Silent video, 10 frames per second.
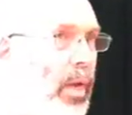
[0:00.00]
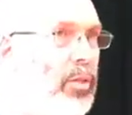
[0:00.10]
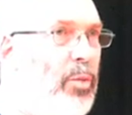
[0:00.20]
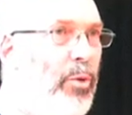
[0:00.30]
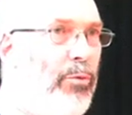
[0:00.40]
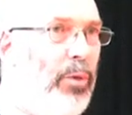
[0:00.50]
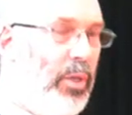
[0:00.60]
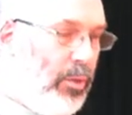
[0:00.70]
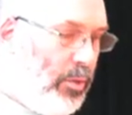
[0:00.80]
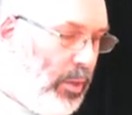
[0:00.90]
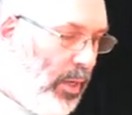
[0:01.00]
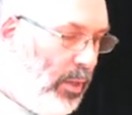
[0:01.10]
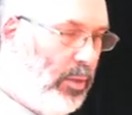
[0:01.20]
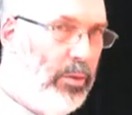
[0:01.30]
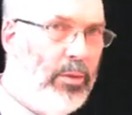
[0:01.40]
Now, I said before these, uh,
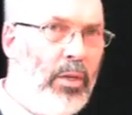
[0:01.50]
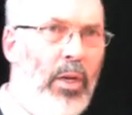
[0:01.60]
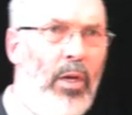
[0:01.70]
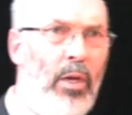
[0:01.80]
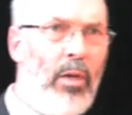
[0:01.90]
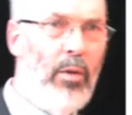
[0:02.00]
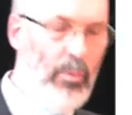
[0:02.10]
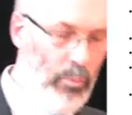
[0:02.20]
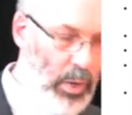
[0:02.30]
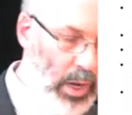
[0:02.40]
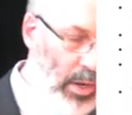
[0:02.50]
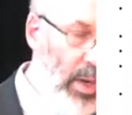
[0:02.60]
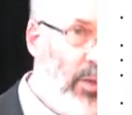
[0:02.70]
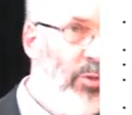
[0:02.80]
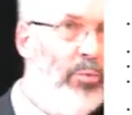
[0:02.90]
these Uh,
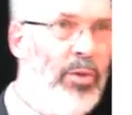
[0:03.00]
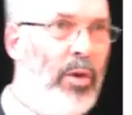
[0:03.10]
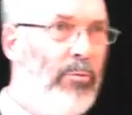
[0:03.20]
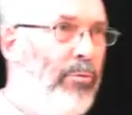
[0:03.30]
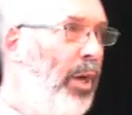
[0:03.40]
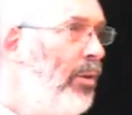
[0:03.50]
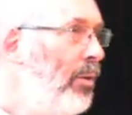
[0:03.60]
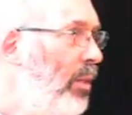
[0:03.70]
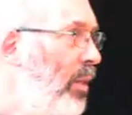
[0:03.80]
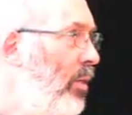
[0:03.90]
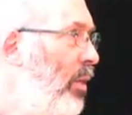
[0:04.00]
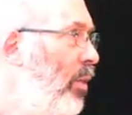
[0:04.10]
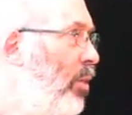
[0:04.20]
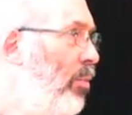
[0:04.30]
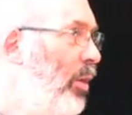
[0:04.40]
nuts would not float. They
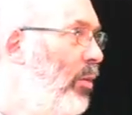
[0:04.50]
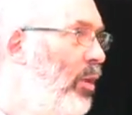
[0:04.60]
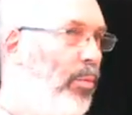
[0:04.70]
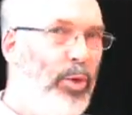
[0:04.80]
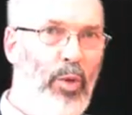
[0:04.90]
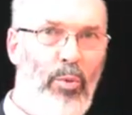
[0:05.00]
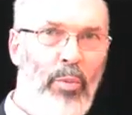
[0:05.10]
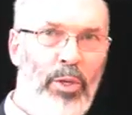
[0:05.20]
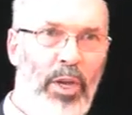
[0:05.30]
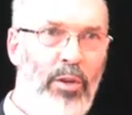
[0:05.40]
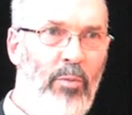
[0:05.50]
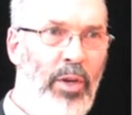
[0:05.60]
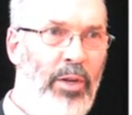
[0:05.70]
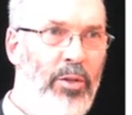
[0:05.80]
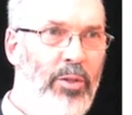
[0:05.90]
tended to be deliberately propagated
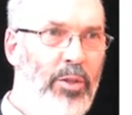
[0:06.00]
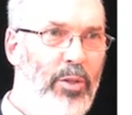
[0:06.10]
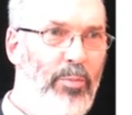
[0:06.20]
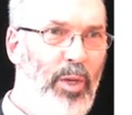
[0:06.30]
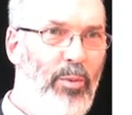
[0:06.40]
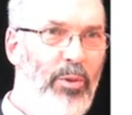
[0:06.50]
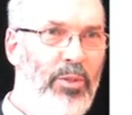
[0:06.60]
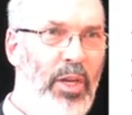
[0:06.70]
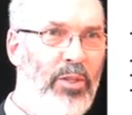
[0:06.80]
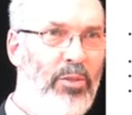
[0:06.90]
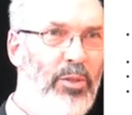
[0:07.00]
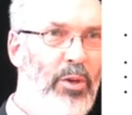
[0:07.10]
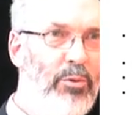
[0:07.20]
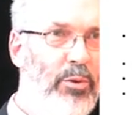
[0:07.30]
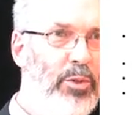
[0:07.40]
by indigenous peoples, as also,
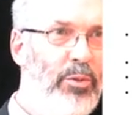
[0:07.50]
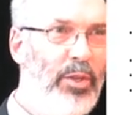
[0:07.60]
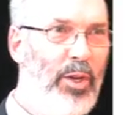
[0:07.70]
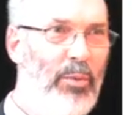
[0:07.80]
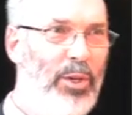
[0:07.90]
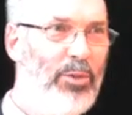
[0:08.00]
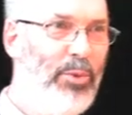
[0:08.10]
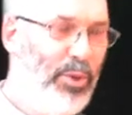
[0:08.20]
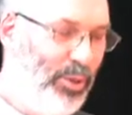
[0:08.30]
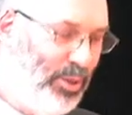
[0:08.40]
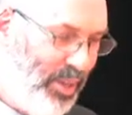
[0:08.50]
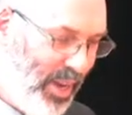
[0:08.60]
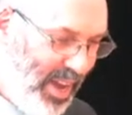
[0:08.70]
of course, uh, by squirrels,